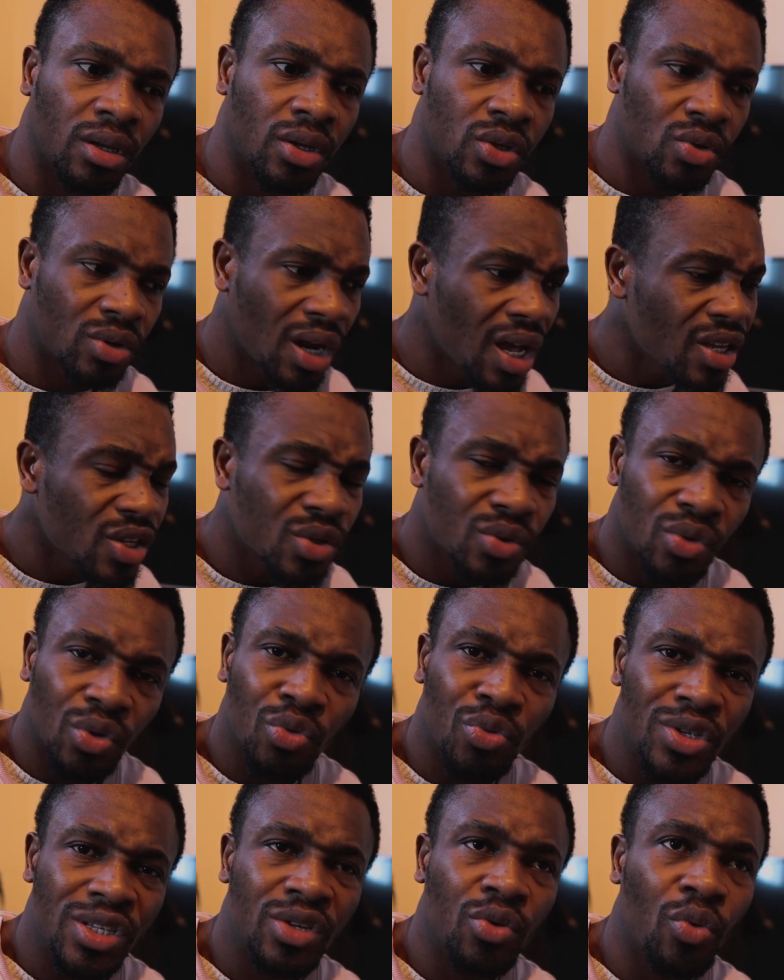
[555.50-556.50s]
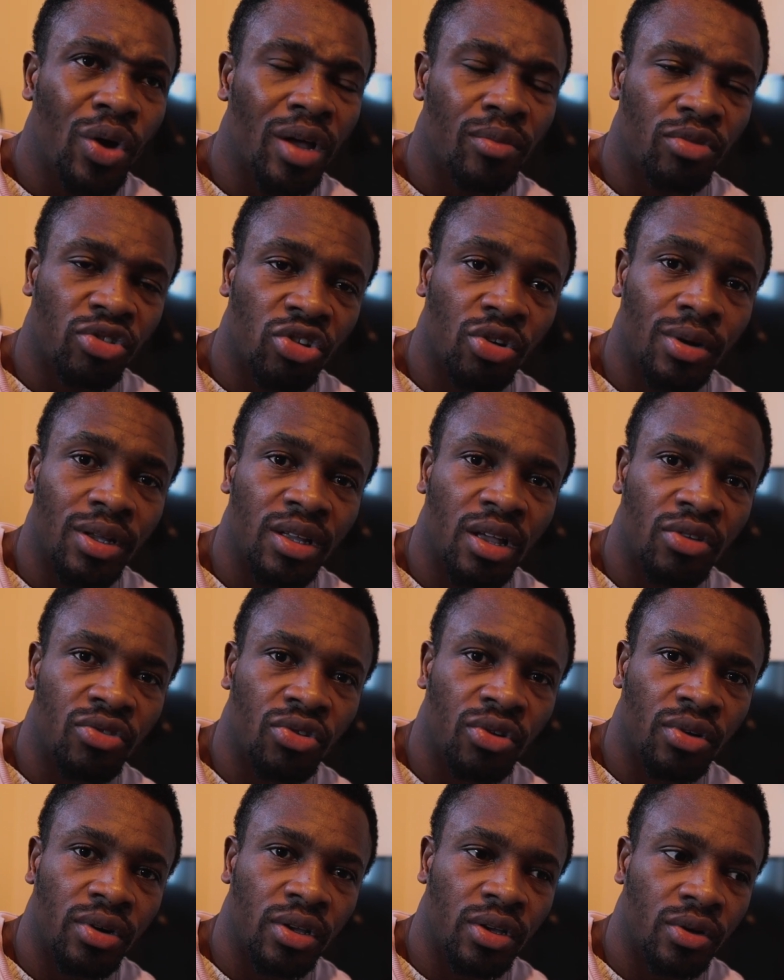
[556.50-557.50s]
So that's the reason why I'm sharing that
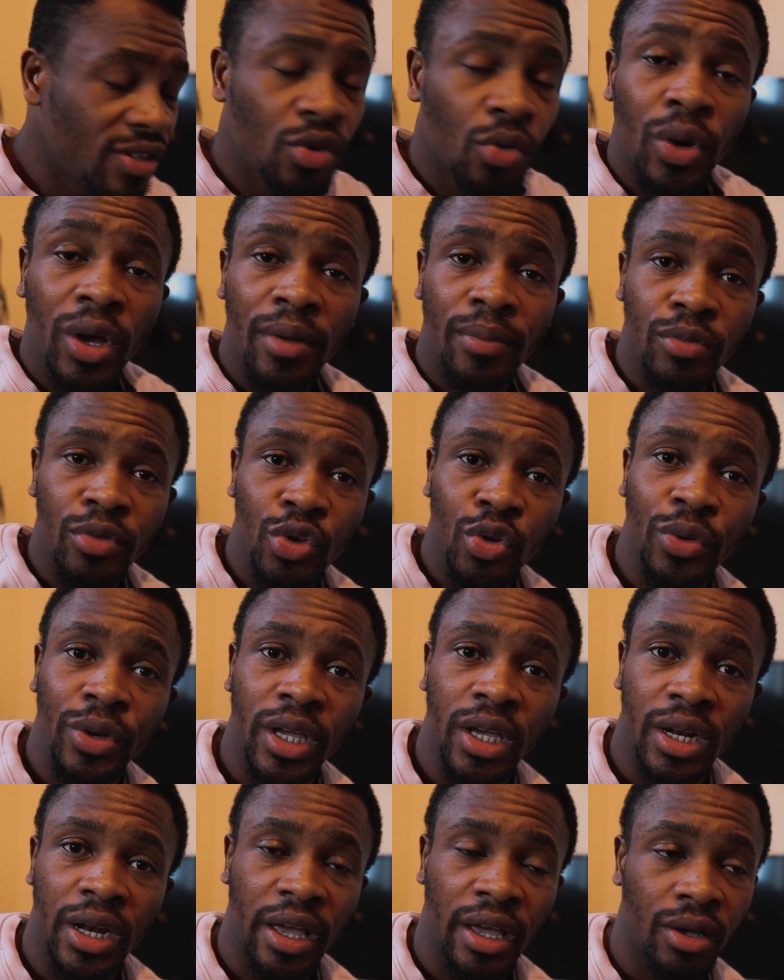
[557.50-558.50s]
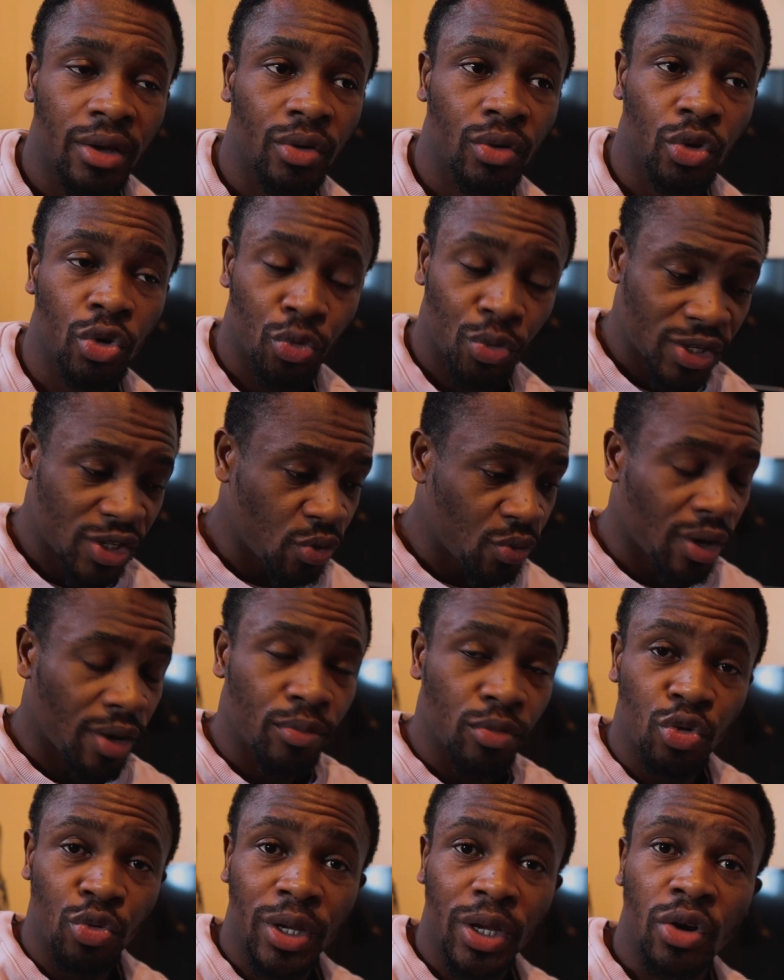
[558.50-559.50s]
journey. The reason why
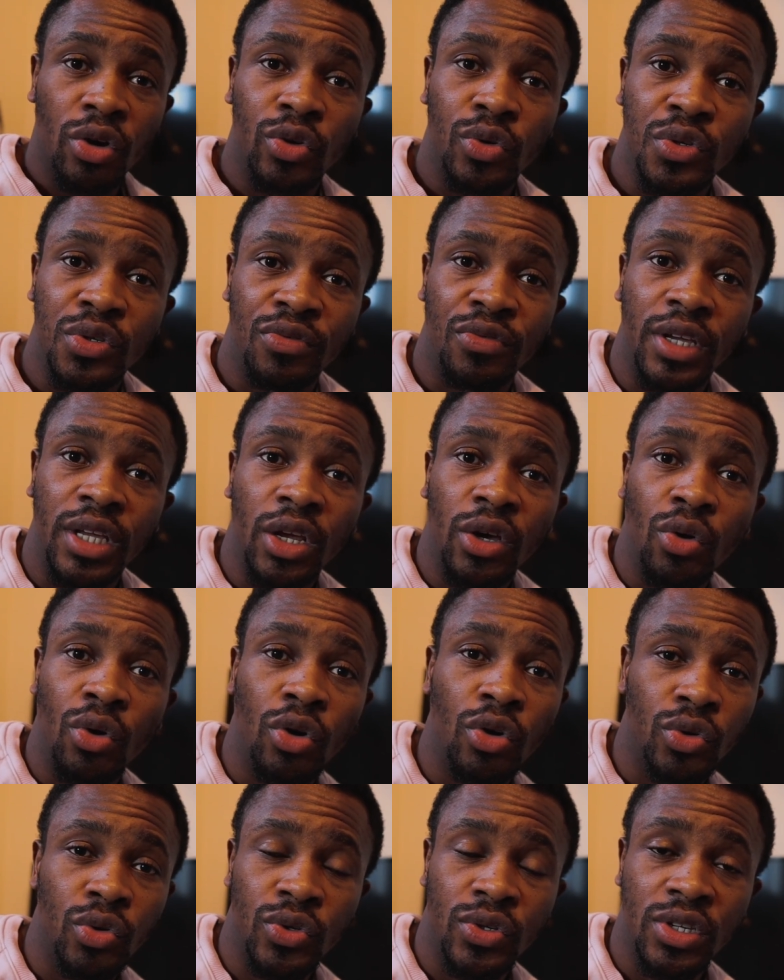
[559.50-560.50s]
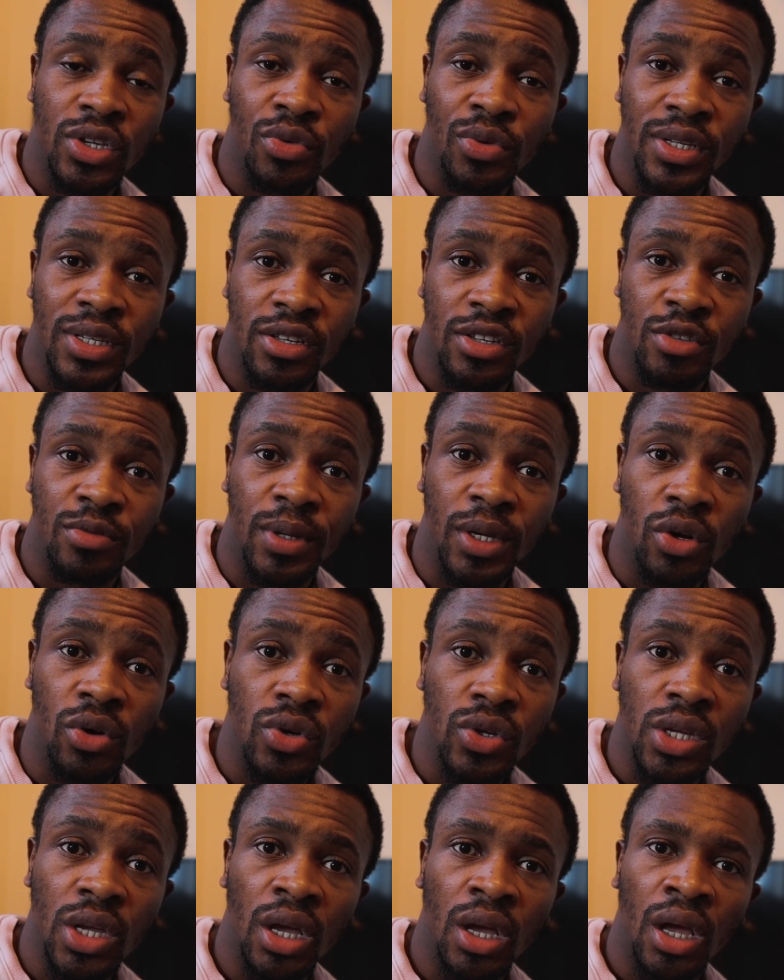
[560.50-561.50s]
I'm doing all those videos, all those series, is
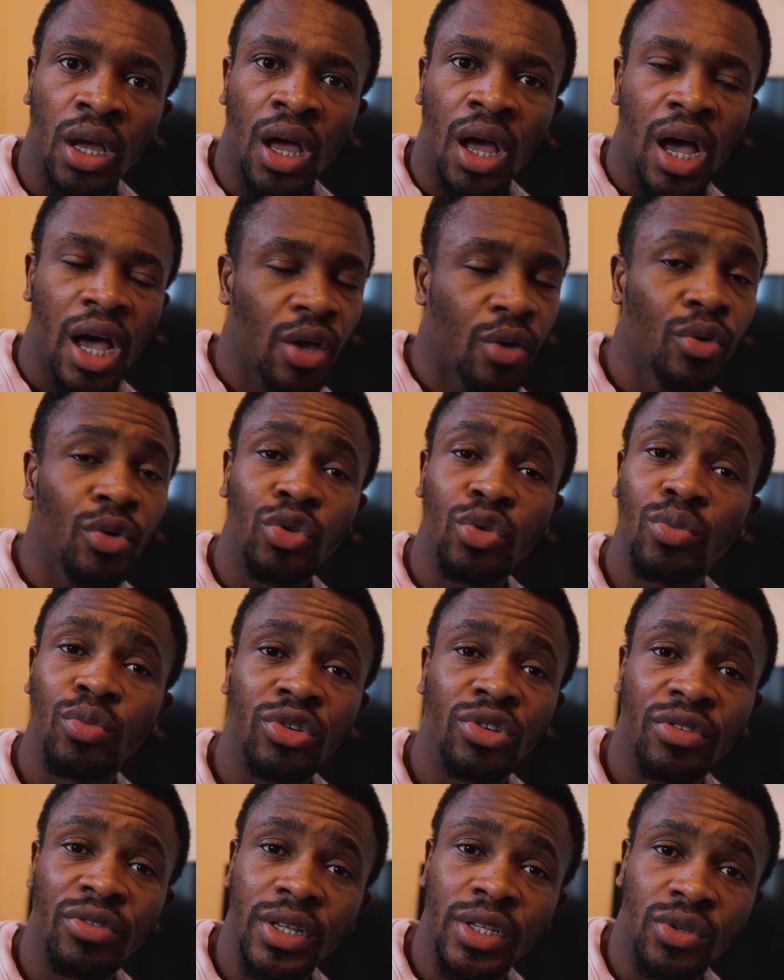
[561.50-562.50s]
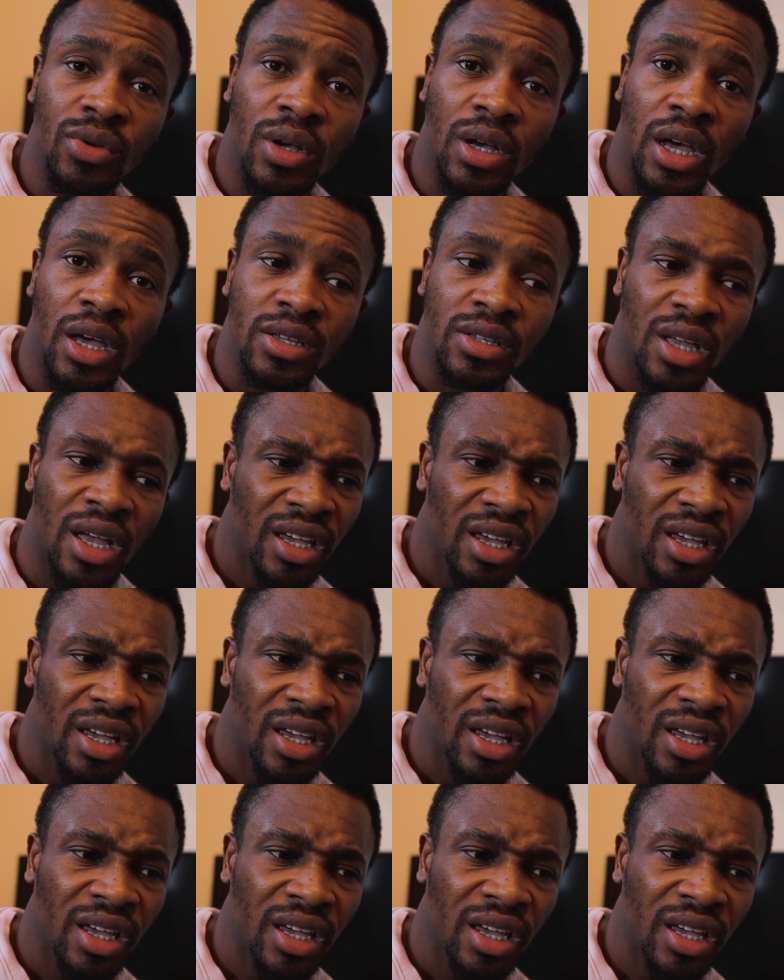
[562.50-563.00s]
because I want to motivate you guys.